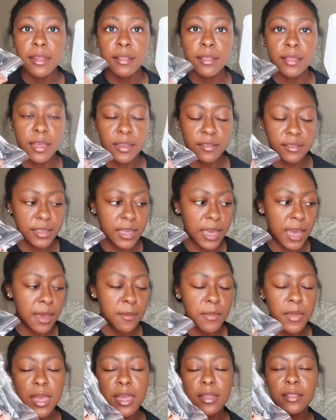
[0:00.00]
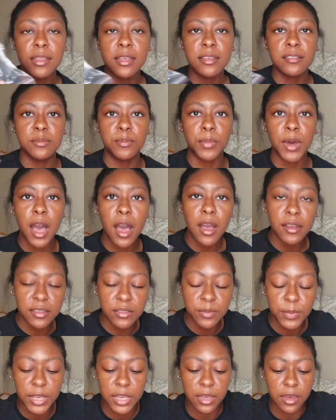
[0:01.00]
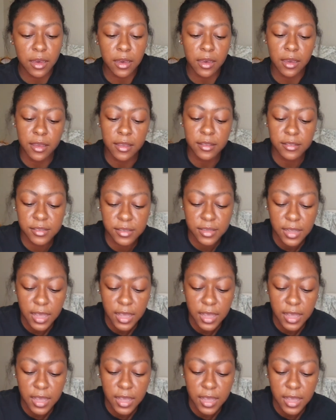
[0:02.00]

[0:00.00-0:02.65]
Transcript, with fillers: this came in this box because